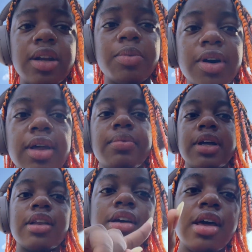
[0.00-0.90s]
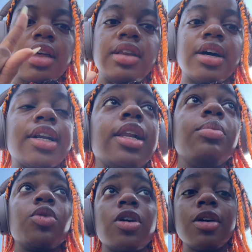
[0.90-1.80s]
point, but not
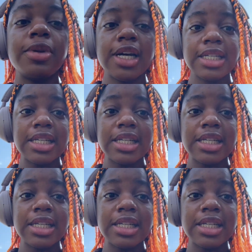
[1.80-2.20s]
anymore because